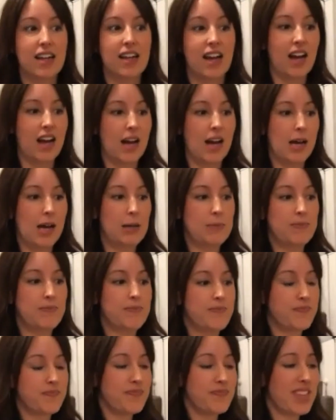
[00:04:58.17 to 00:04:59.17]

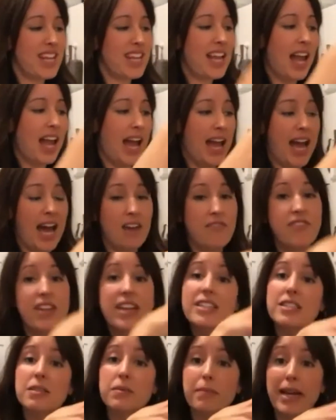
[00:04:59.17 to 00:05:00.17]
I have
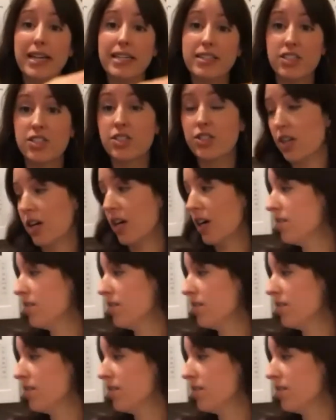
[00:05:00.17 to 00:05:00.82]
things in mason jars.